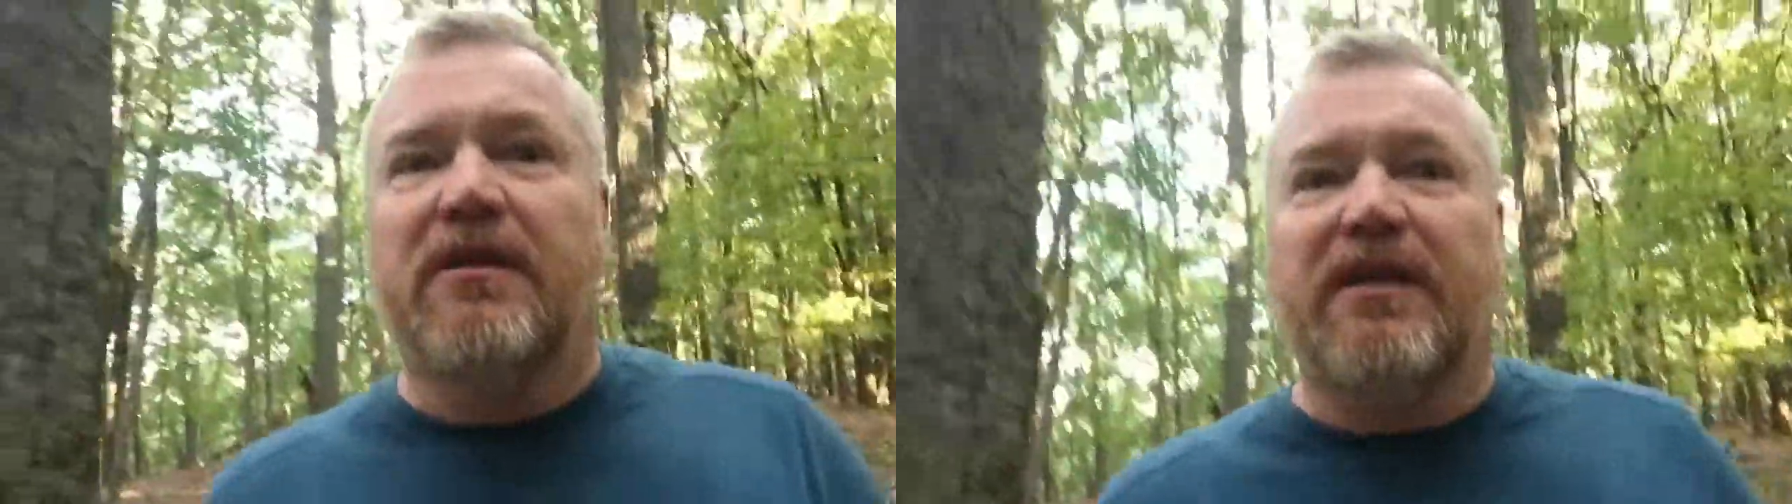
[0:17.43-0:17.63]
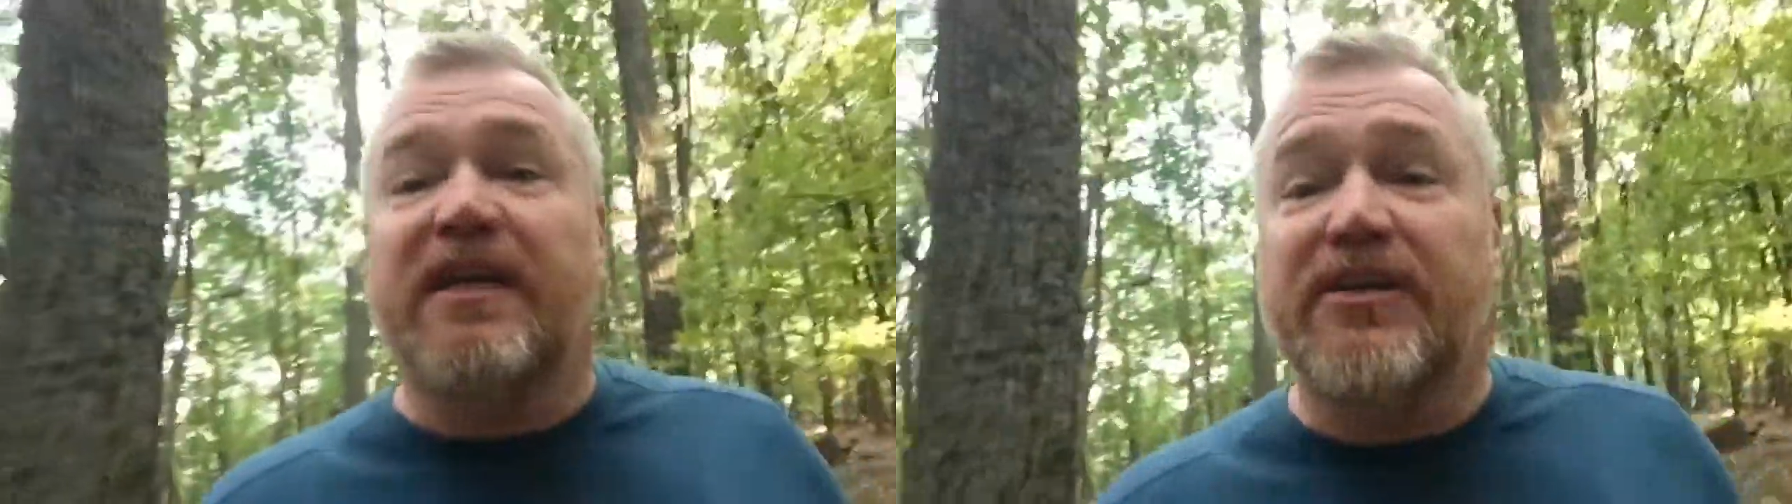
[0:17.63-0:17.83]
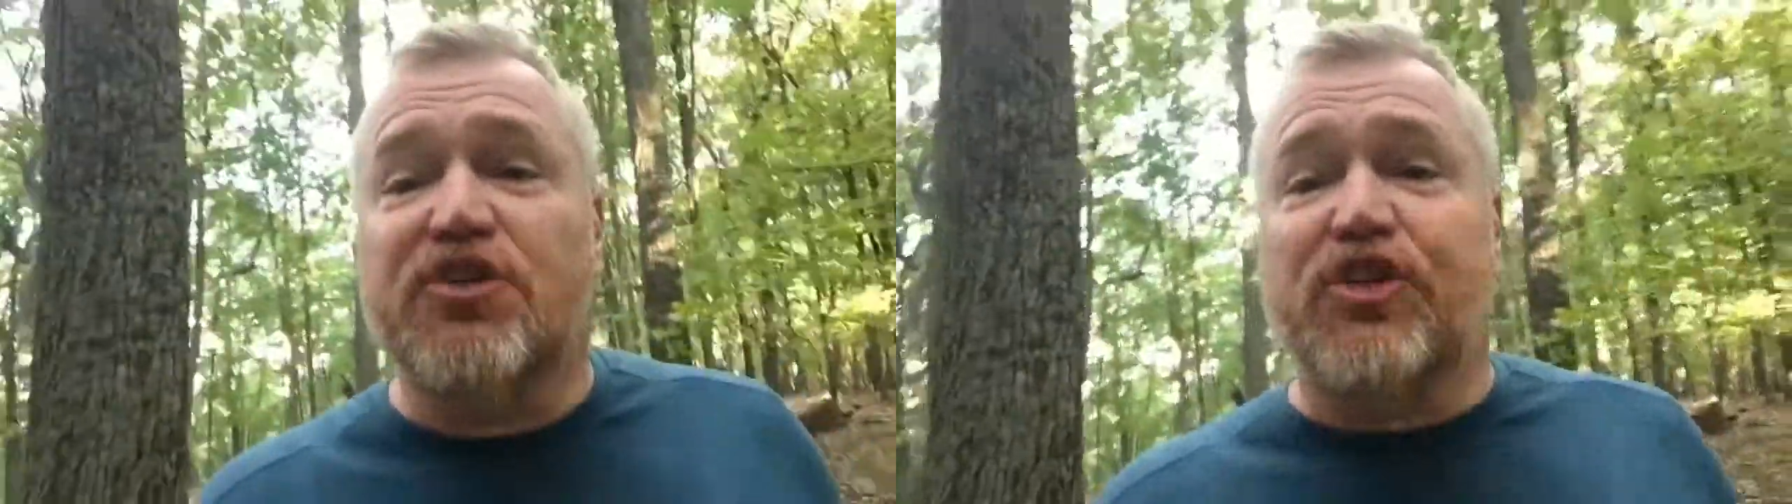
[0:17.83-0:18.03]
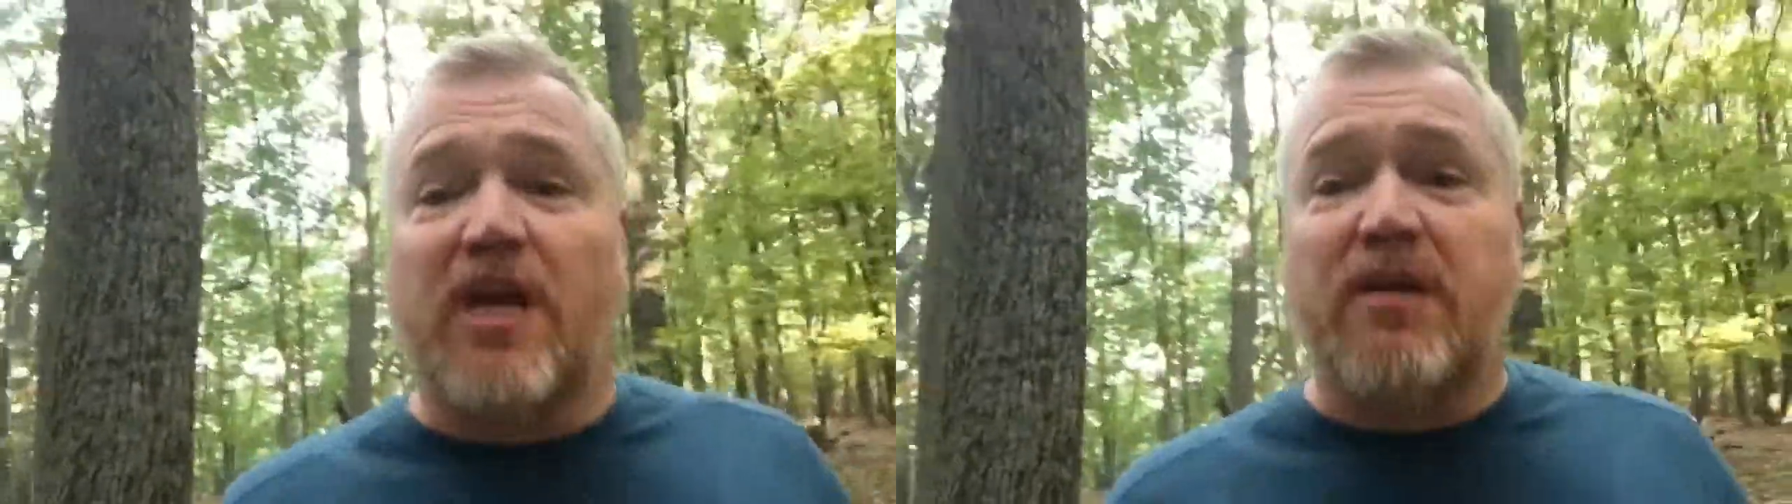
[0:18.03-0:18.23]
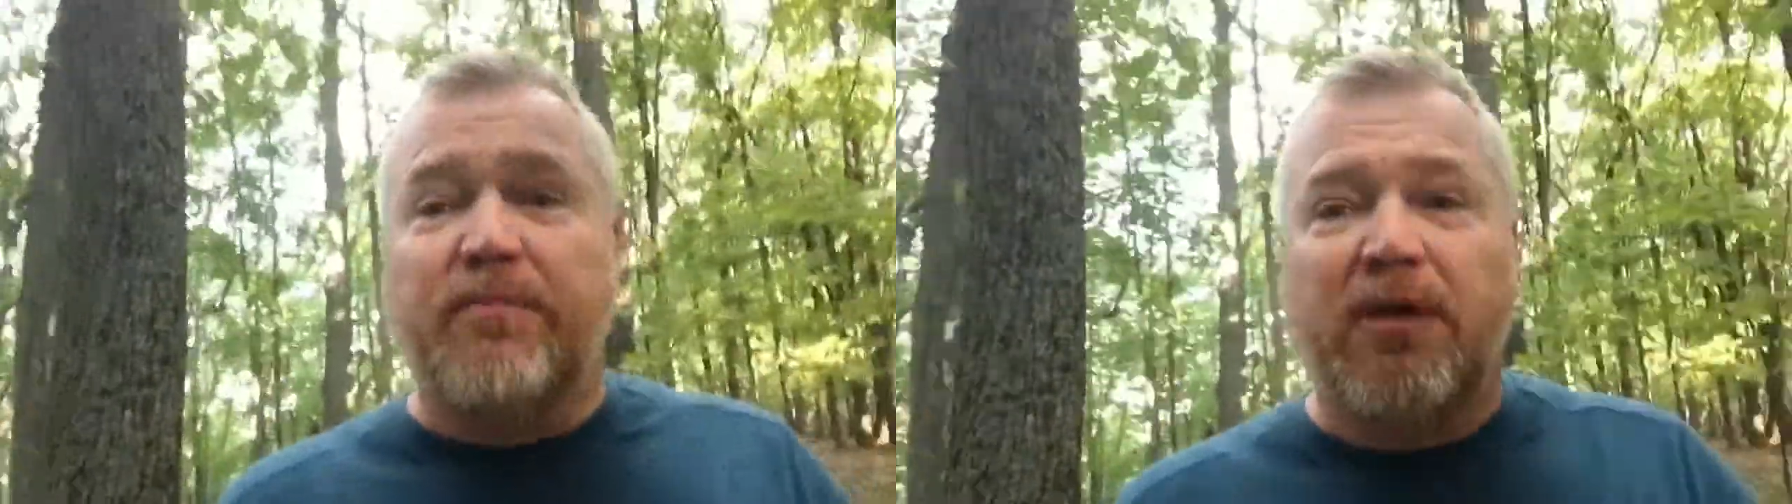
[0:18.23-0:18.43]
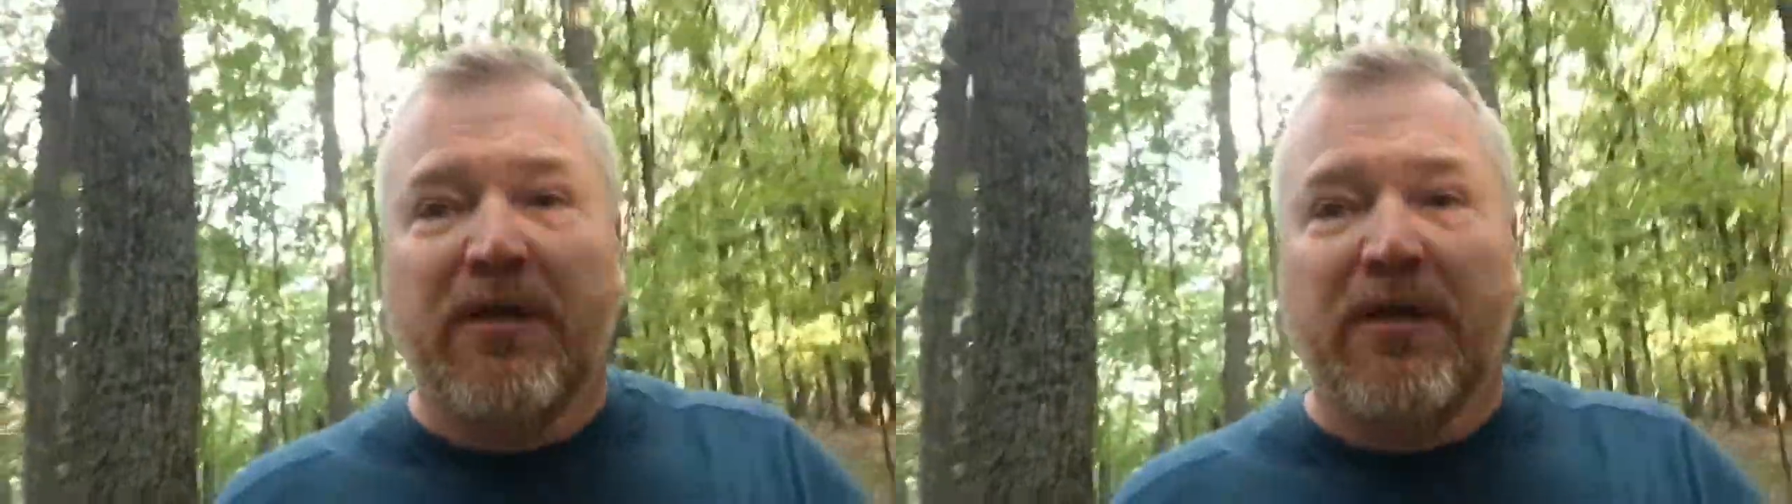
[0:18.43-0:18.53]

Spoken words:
and get in shape,